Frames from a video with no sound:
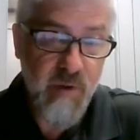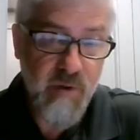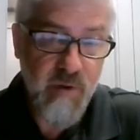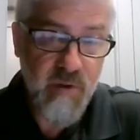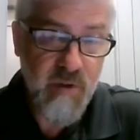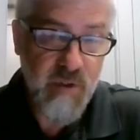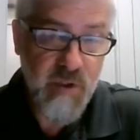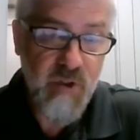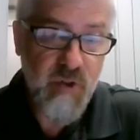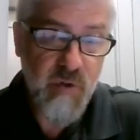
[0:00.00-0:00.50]

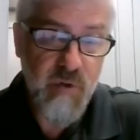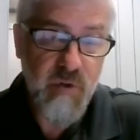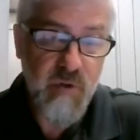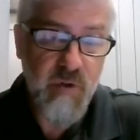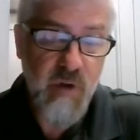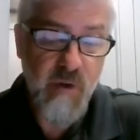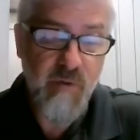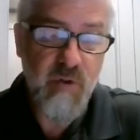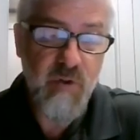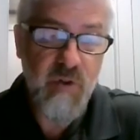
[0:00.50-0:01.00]
There's insurance
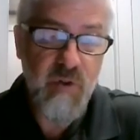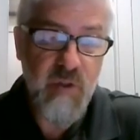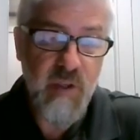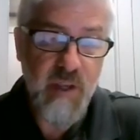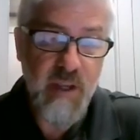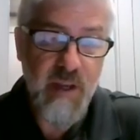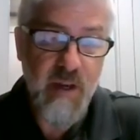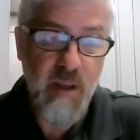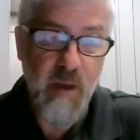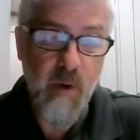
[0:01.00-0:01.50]
coverages
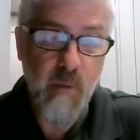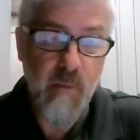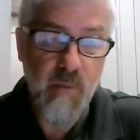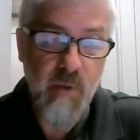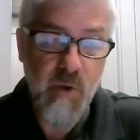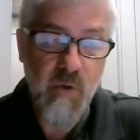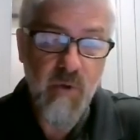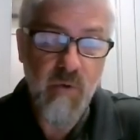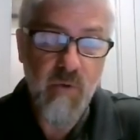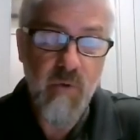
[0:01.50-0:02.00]
that can help
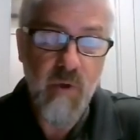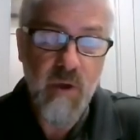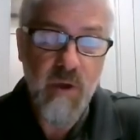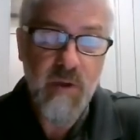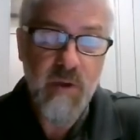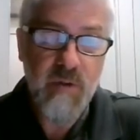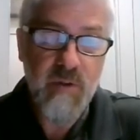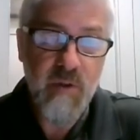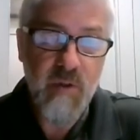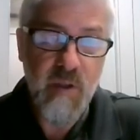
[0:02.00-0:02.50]
you
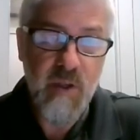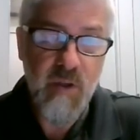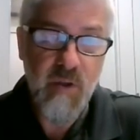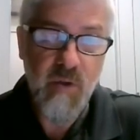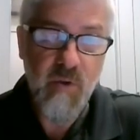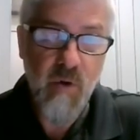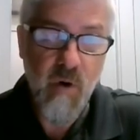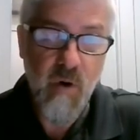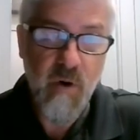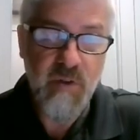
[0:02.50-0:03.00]
so that
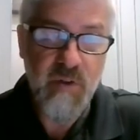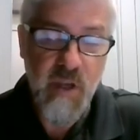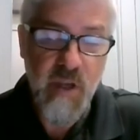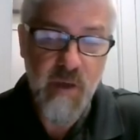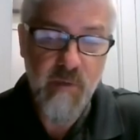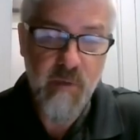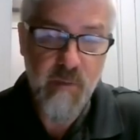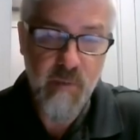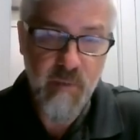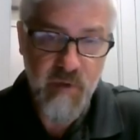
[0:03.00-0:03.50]
you are
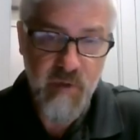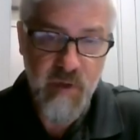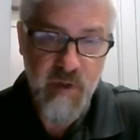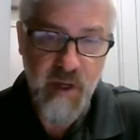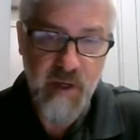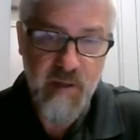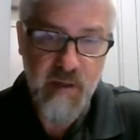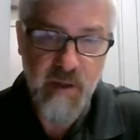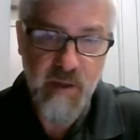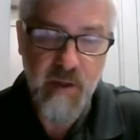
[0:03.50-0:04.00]
safe and
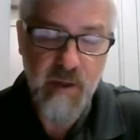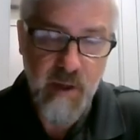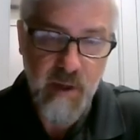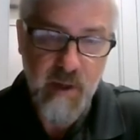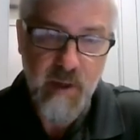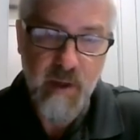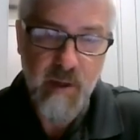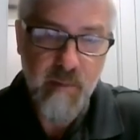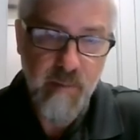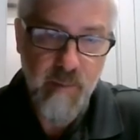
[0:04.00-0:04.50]
protected.
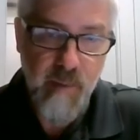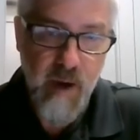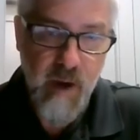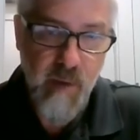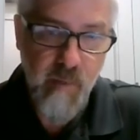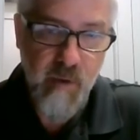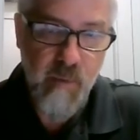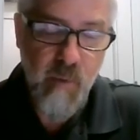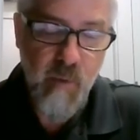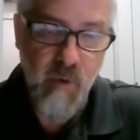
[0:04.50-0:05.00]

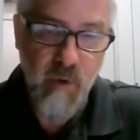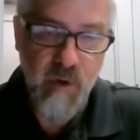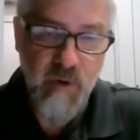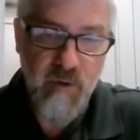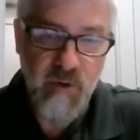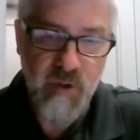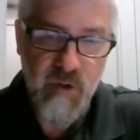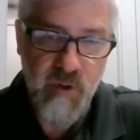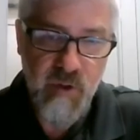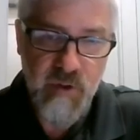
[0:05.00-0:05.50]
Bob with Port
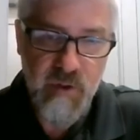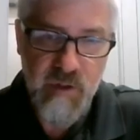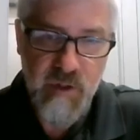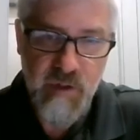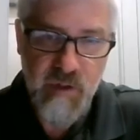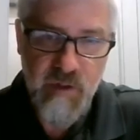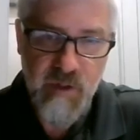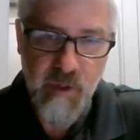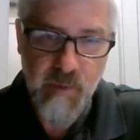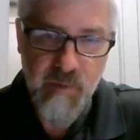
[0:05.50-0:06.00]
Insurance
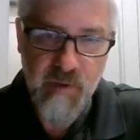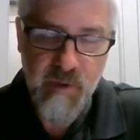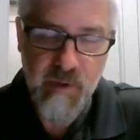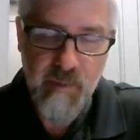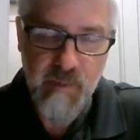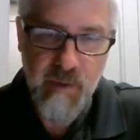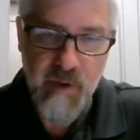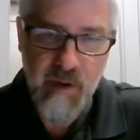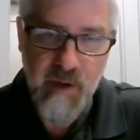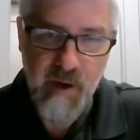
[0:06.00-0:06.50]
here is
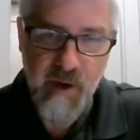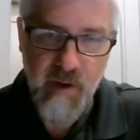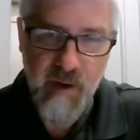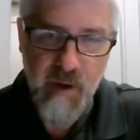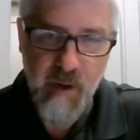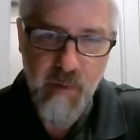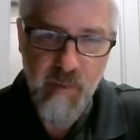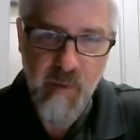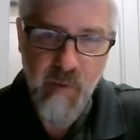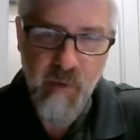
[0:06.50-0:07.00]
here to
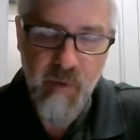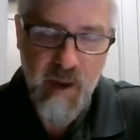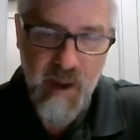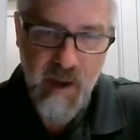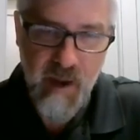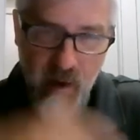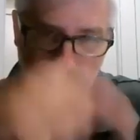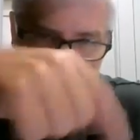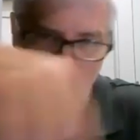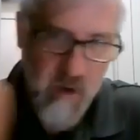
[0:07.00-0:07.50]
help you with
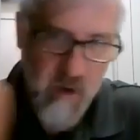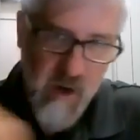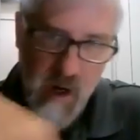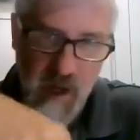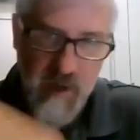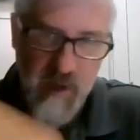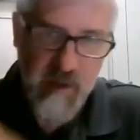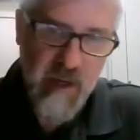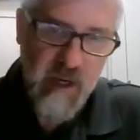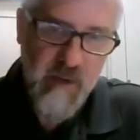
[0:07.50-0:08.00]
that. All your
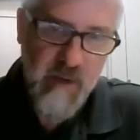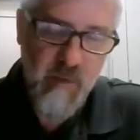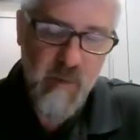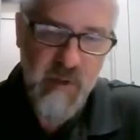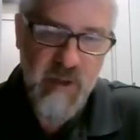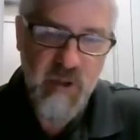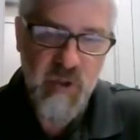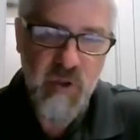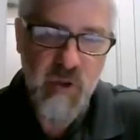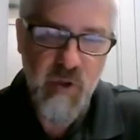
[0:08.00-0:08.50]
contact
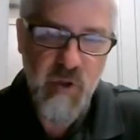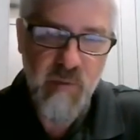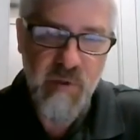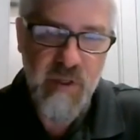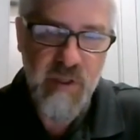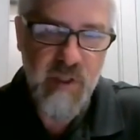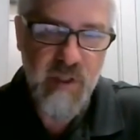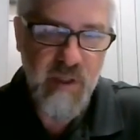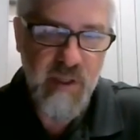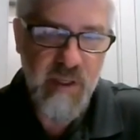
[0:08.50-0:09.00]
information should be
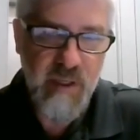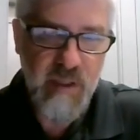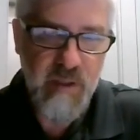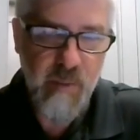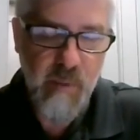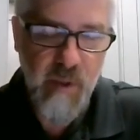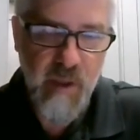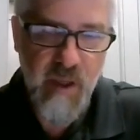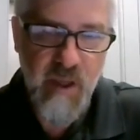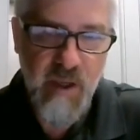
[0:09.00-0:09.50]
in the link in the
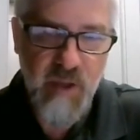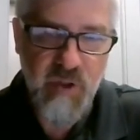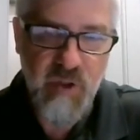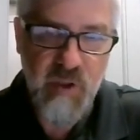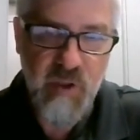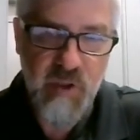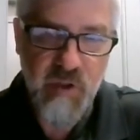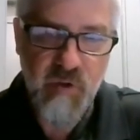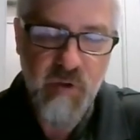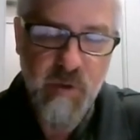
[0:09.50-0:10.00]
page, in
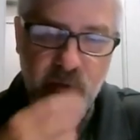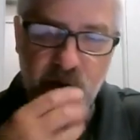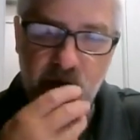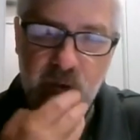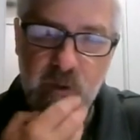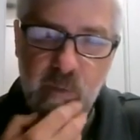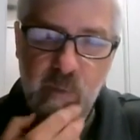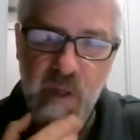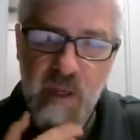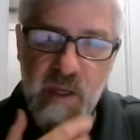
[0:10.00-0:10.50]
the description
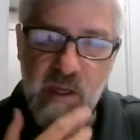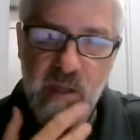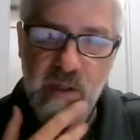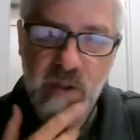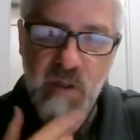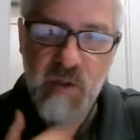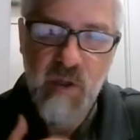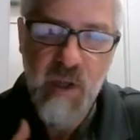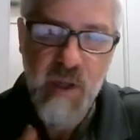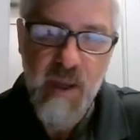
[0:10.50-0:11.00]
on the
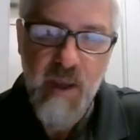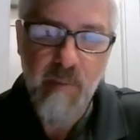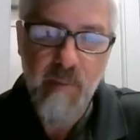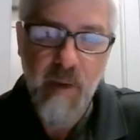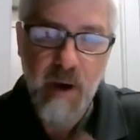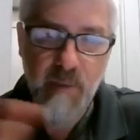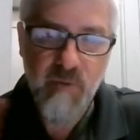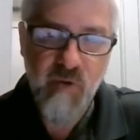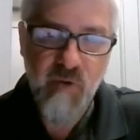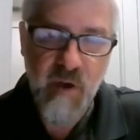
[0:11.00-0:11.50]
page.
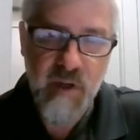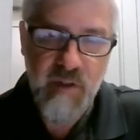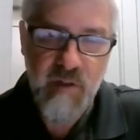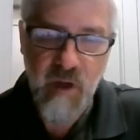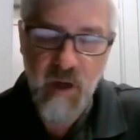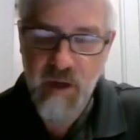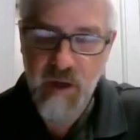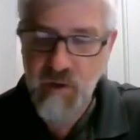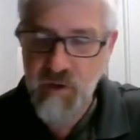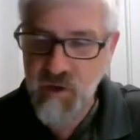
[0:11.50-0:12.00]
Bob, it's great
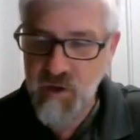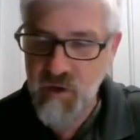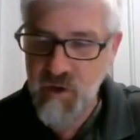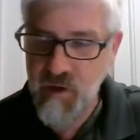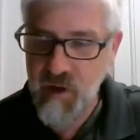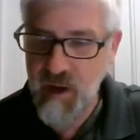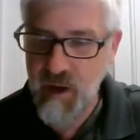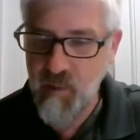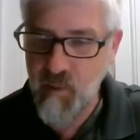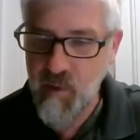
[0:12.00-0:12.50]
talking to
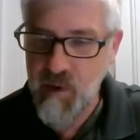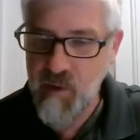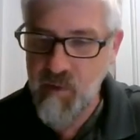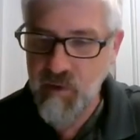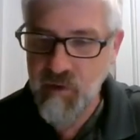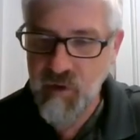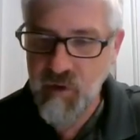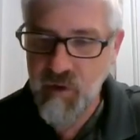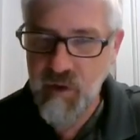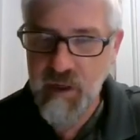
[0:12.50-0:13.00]
you, and we
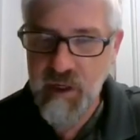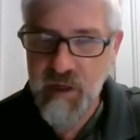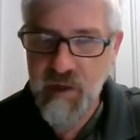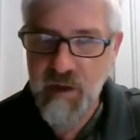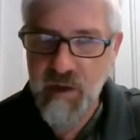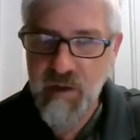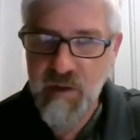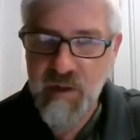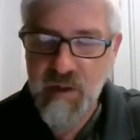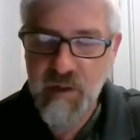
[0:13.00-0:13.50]
will certainly
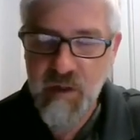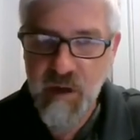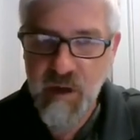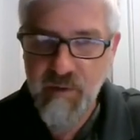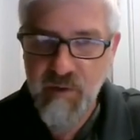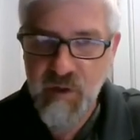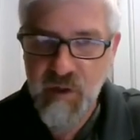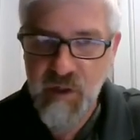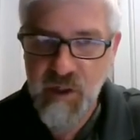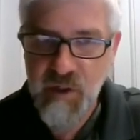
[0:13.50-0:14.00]
continue these
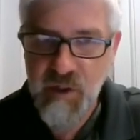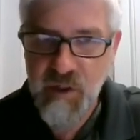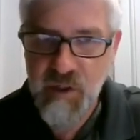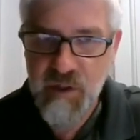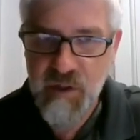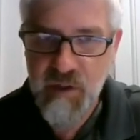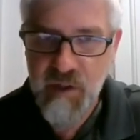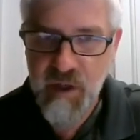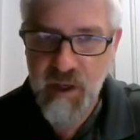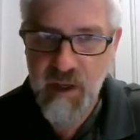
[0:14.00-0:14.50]

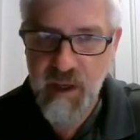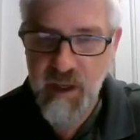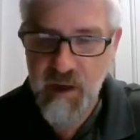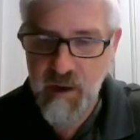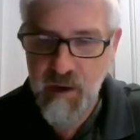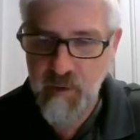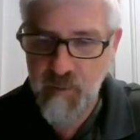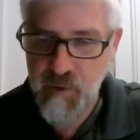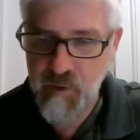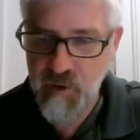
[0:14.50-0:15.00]
conversations again
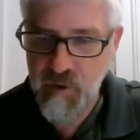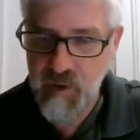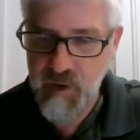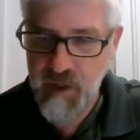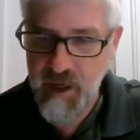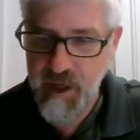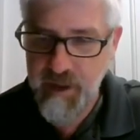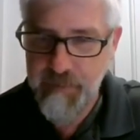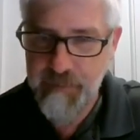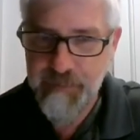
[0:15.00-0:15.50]
in a future
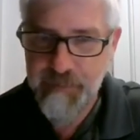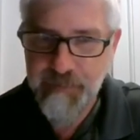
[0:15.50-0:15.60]
time.